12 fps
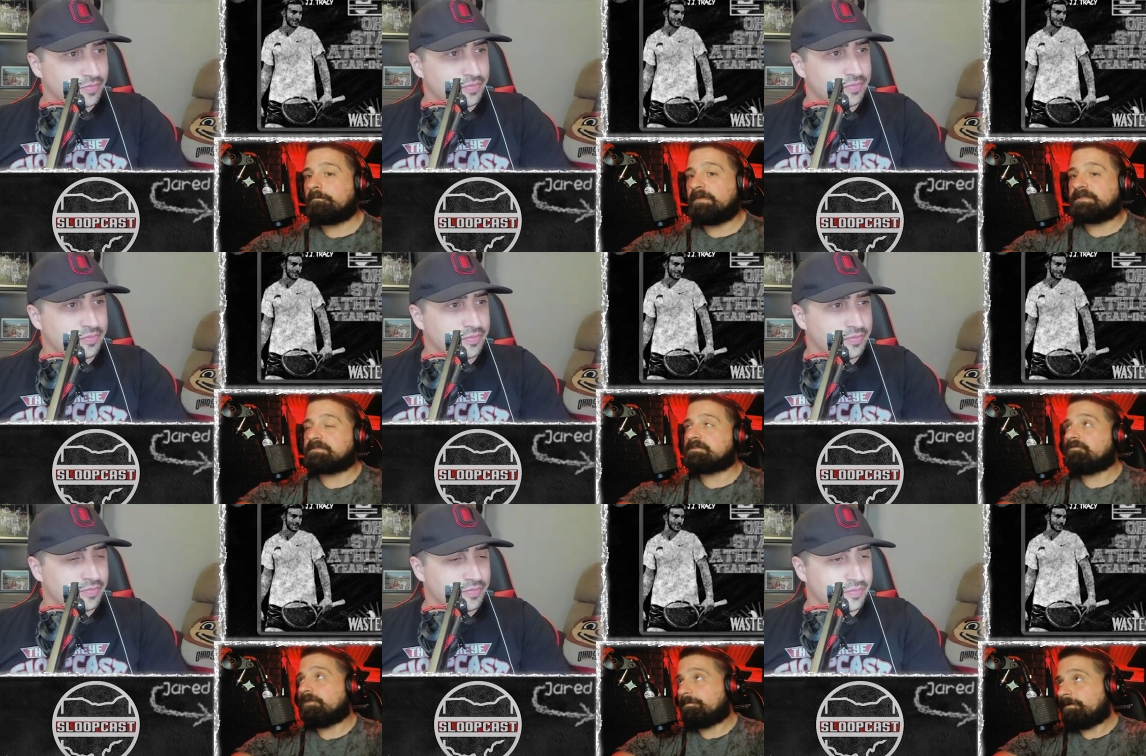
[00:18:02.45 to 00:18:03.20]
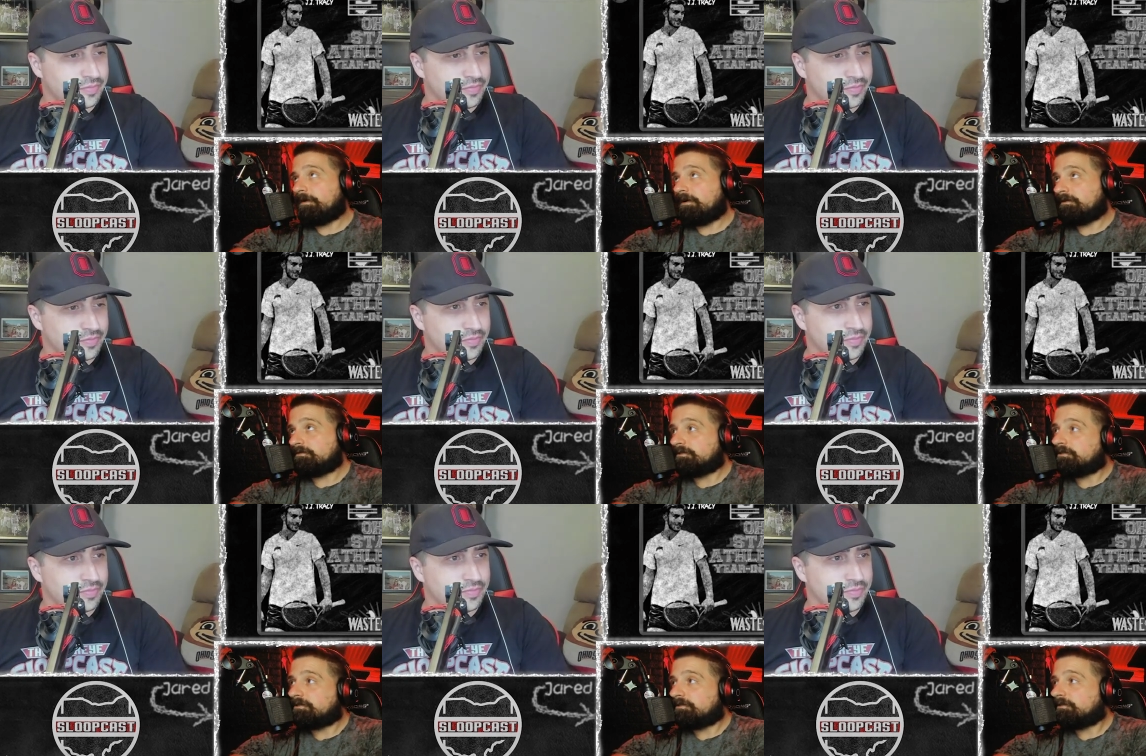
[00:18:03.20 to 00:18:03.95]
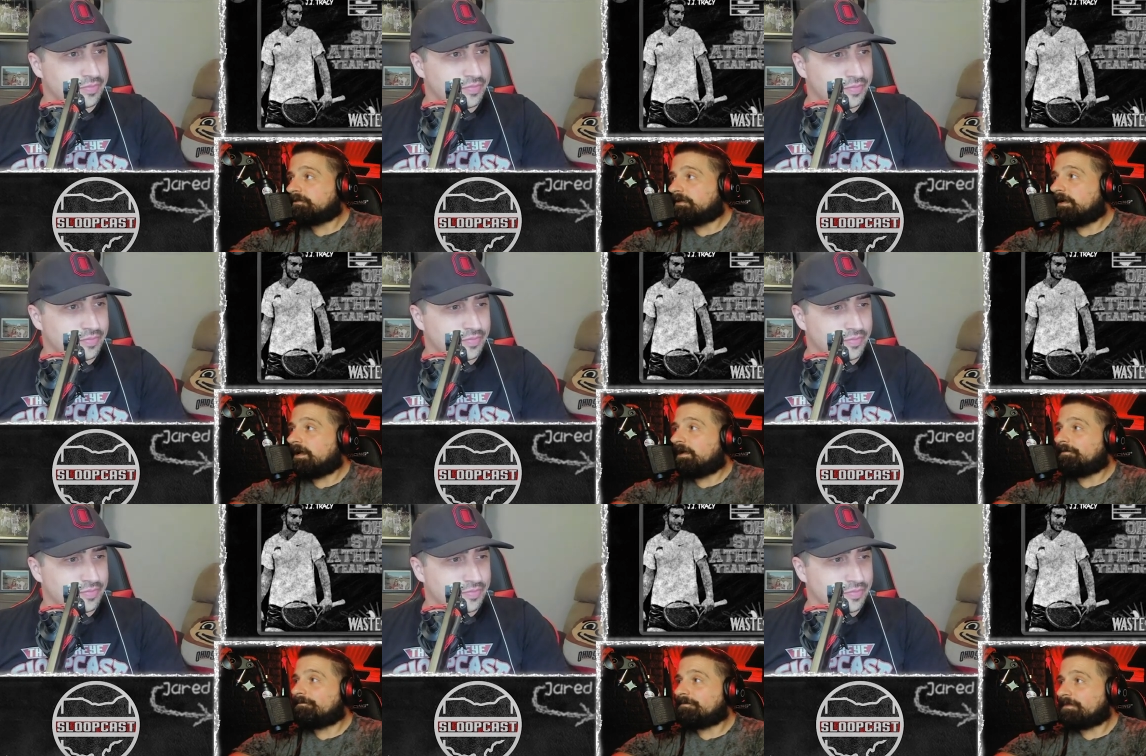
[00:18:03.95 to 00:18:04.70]
Speaker 1: Men's football,
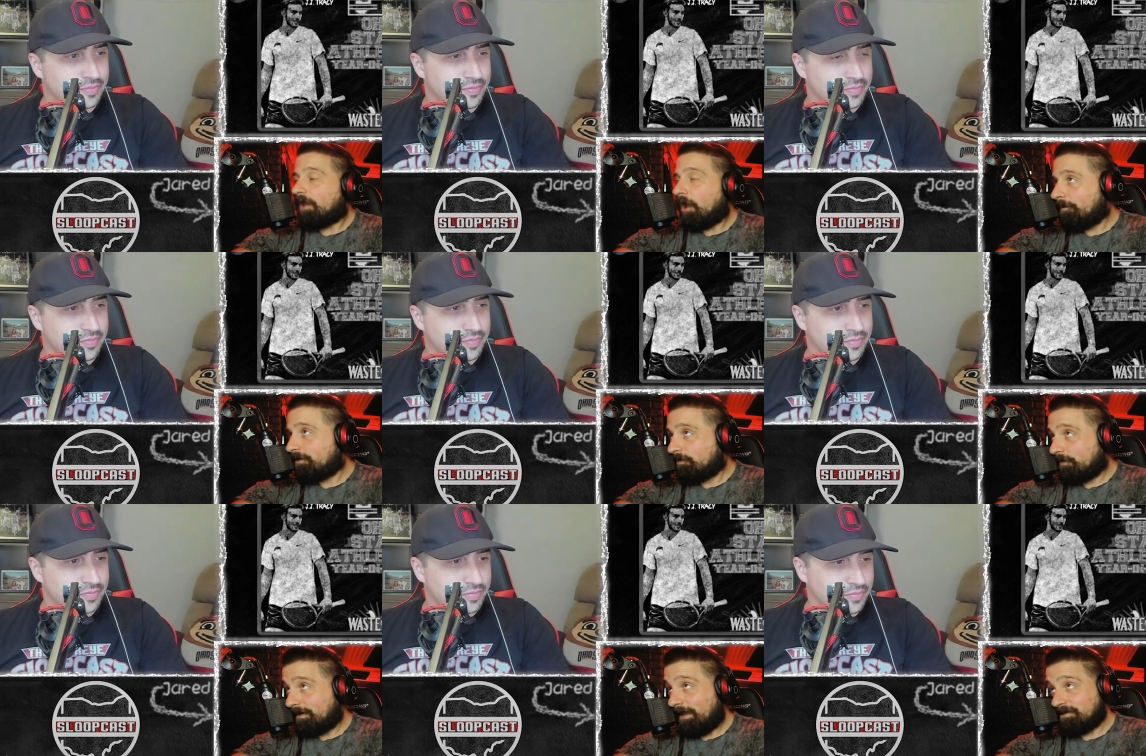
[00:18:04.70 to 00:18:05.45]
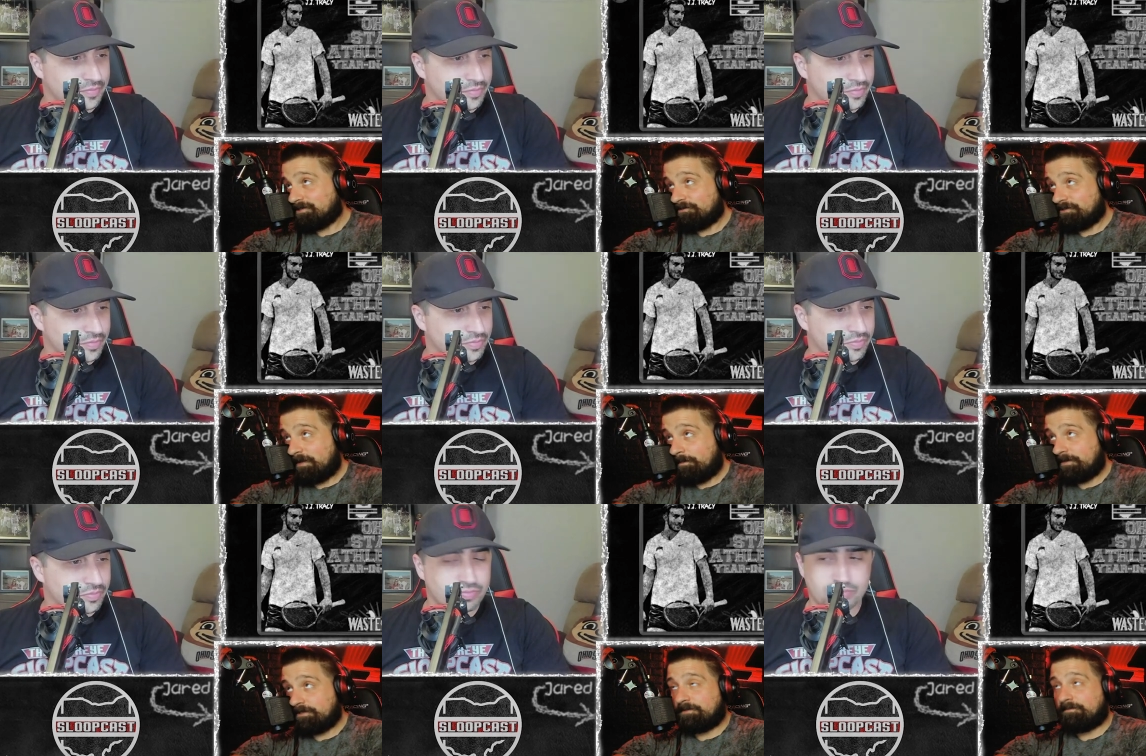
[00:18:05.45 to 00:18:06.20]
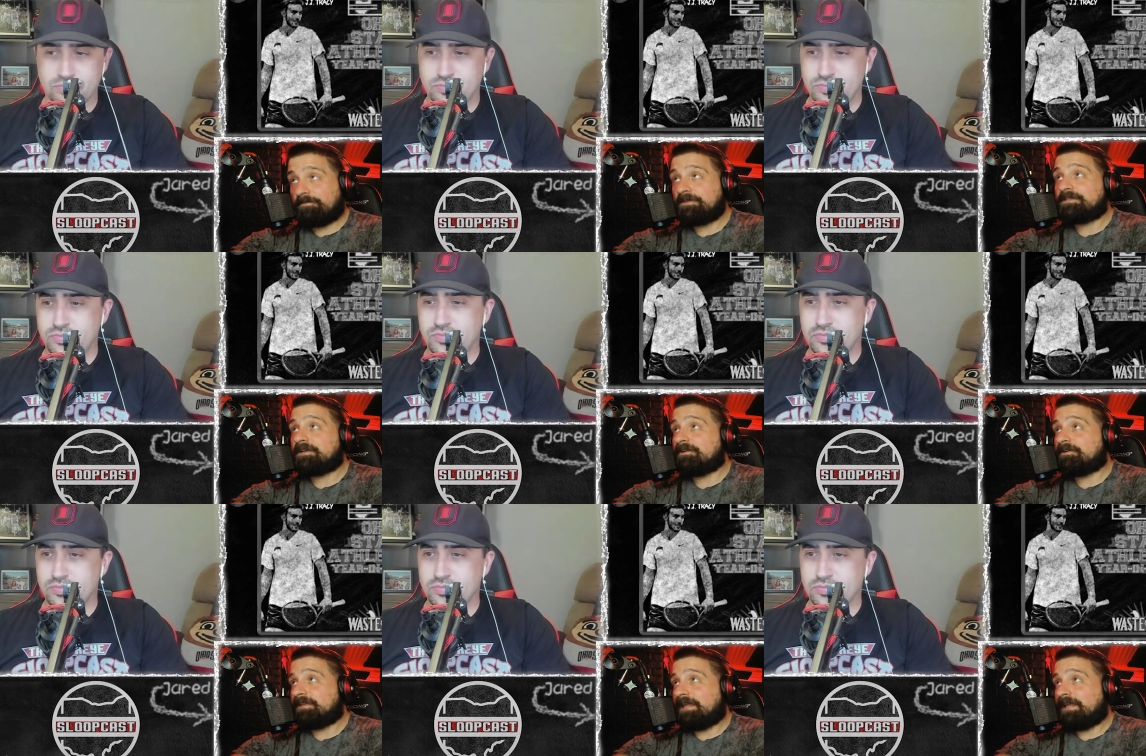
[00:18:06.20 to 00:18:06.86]
hoping to win a national championship this year.